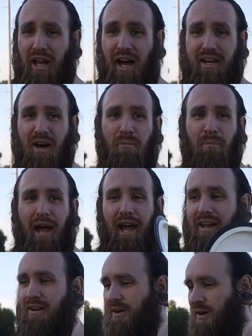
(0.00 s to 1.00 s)
and not come
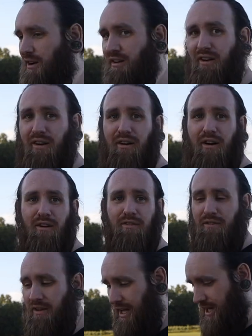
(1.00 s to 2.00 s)
back on
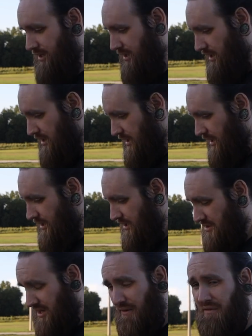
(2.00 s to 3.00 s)
flat,
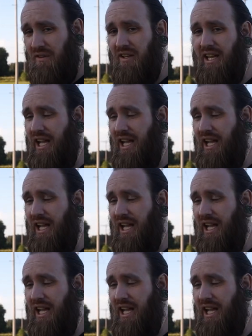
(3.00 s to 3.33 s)
and definitely